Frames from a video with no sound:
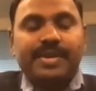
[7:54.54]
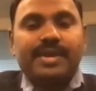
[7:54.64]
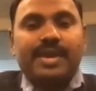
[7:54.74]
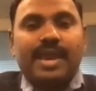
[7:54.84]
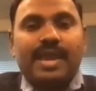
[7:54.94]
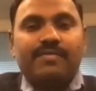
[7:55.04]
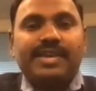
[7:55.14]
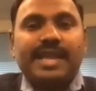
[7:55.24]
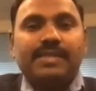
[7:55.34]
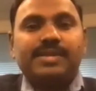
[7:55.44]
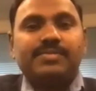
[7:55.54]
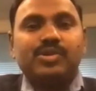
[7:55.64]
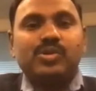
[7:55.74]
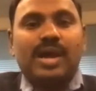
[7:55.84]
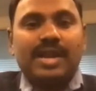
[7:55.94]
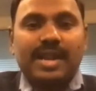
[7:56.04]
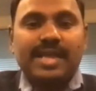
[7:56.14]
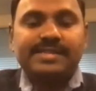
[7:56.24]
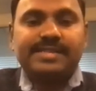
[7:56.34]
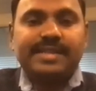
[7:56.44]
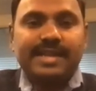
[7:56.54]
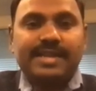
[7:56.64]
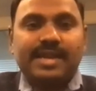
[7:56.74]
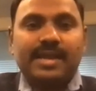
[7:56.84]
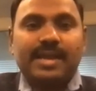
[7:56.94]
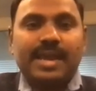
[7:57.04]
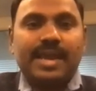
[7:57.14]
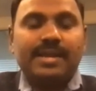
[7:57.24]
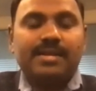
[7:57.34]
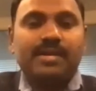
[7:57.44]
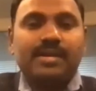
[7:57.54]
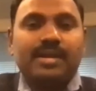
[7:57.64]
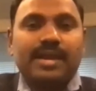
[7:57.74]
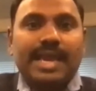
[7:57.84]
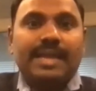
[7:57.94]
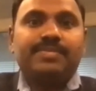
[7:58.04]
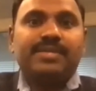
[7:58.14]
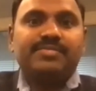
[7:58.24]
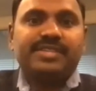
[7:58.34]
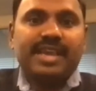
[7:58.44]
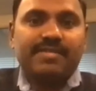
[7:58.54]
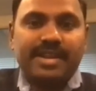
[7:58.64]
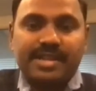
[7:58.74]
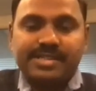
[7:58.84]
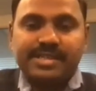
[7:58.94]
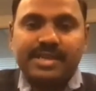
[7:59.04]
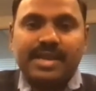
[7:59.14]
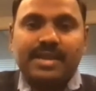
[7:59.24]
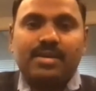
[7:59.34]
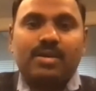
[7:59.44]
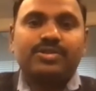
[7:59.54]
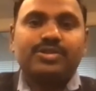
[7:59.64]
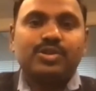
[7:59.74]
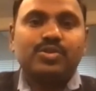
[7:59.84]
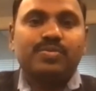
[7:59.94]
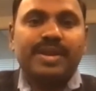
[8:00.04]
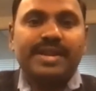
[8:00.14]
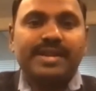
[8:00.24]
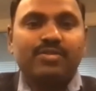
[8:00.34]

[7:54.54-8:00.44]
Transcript: and we help them to analyze the data and help them save energy and also do predictive